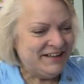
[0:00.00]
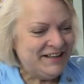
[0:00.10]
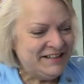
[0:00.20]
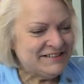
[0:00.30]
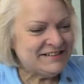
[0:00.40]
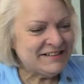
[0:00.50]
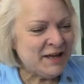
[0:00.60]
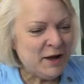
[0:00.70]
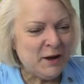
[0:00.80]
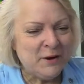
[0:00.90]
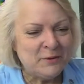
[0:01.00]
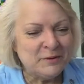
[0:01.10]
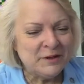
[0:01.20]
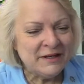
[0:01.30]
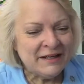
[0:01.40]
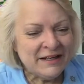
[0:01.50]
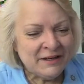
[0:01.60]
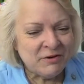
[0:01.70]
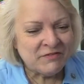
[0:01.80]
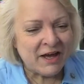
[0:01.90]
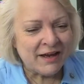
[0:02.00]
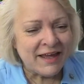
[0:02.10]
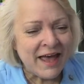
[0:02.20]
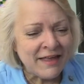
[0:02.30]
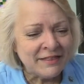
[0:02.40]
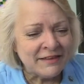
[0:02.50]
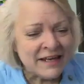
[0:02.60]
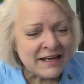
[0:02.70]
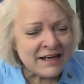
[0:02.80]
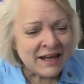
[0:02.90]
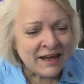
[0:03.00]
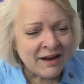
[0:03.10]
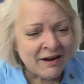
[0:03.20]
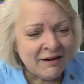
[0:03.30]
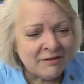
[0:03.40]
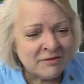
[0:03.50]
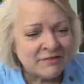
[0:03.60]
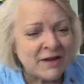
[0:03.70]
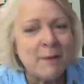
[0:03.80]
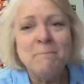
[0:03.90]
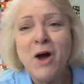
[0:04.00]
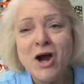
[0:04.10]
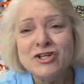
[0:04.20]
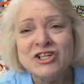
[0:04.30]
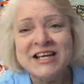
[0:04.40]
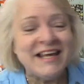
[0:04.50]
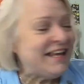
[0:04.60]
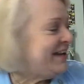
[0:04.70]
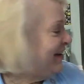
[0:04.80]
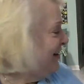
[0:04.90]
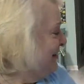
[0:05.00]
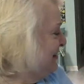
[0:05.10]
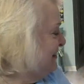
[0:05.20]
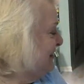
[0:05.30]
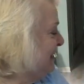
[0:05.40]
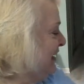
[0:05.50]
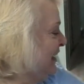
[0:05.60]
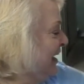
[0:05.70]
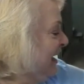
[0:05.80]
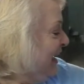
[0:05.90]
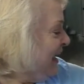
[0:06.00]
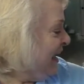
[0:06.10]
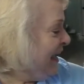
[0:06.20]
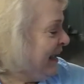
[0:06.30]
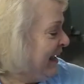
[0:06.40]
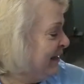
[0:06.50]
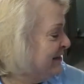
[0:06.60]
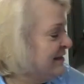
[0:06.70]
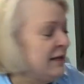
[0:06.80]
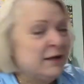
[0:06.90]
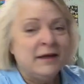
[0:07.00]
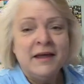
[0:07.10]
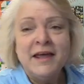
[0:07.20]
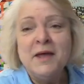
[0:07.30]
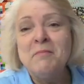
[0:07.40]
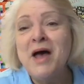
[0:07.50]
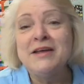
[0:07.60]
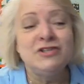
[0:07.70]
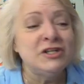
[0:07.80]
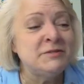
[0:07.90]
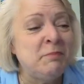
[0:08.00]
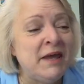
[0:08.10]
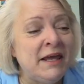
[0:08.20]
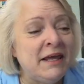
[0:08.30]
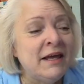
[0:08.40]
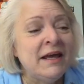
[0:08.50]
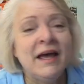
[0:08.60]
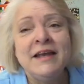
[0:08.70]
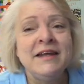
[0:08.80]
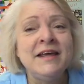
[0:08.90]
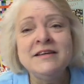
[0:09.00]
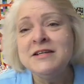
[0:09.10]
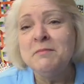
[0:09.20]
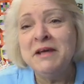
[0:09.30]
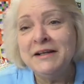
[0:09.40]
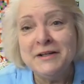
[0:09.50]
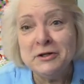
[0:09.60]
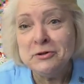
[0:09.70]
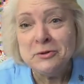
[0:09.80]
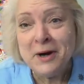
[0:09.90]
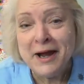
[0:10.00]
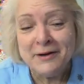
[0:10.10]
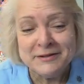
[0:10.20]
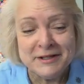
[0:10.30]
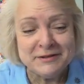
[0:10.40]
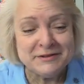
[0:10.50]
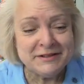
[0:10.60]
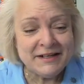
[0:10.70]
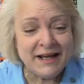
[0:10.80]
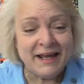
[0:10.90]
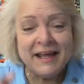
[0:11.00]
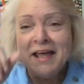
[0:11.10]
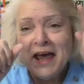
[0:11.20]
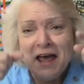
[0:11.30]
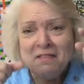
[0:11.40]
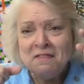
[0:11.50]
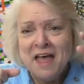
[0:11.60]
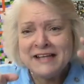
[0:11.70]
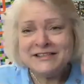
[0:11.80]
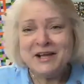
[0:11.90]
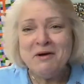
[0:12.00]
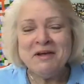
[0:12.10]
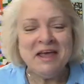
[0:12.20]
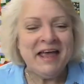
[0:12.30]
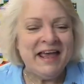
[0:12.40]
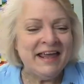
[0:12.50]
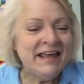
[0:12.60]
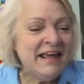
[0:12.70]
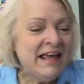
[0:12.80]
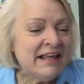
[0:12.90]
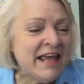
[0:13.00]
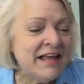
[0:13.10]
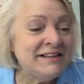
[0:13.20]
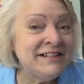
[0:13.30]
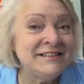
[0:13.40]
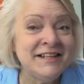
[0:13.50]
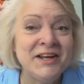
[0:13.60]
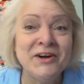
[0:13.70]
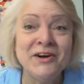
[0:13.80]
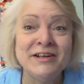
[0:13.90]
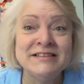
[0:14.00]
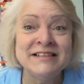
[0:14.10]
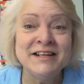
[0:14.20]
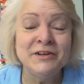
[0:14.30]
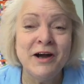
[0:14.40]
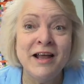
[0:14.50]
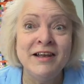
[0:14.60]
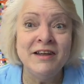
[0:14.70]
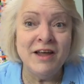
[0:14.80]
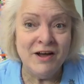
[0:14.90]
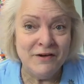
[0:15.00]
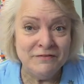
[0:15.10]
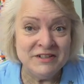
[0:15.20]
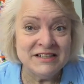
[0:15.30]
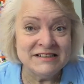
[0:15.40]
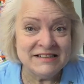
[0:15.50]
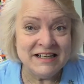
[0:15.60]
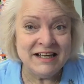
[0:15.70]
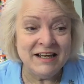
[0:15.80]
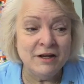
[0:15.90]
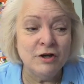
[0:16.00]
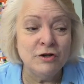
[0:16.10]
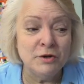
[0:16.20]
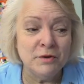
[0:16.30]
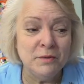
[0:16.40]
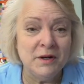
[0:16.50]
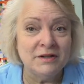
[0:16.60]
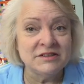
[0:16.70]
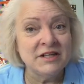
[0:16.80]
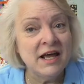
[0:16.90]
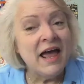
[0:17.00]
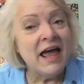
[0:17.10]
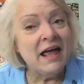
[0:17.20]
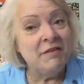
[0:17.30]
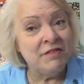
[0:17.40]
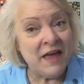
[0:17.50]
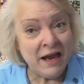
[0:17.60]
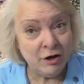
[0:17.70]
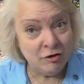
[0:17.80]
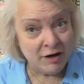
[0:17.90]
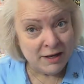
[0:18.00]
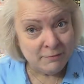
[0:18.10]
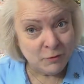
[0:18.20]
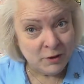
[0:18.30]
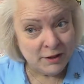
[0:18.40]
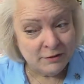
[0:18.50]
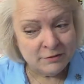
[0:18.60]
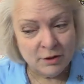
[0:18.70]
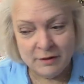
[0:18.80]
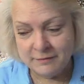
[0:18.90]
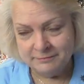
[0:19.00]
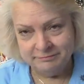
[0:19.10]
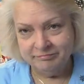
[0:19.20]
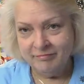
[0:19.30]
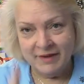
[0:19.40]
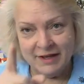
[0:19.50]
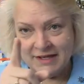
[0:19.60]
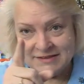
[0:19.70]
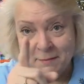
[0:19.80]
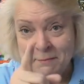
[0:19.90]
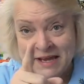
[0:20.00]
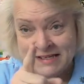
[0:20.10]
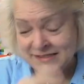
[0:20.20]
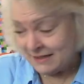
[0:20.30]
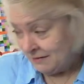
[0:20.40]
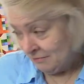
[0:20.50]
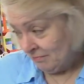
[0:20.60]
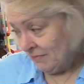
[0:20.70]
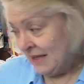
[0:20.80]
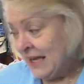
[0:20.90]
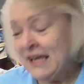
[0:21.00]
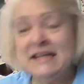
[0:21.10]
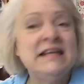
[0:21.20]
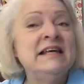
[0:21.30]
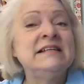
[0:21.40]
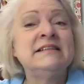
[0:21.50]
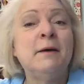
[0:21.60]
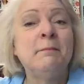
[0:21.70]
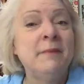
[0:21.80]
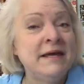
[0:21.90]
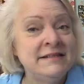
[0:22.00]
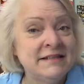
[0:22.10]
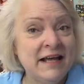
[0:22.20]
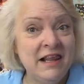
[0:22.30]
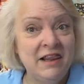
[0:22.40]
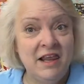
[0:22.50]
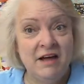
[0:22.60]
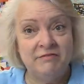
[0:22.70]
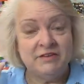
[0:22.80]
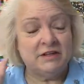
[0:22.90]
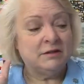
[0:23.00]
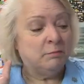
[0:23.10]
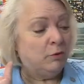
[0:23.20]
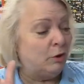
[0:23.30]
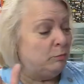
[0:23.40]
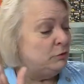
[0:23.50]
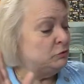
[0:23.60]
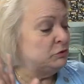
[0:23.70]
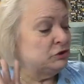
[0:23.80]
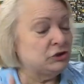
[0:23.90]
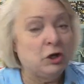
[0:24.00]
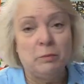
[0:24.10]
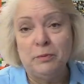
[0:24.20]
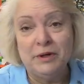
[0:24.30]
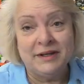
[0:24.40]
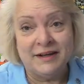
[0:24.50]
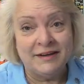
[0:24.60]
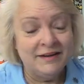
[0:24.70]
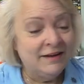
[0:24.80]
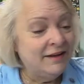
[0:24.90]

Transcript: So, we've got Kathleen here, we've got Marcia here, and it might just be an intimate little crowd here today, and that's okay. Kathleen Ziegler, Ziegler, I loved seeing your quilts, and that great quilt, it's amazing. It is amazing. I loved it. The purples were so pretty.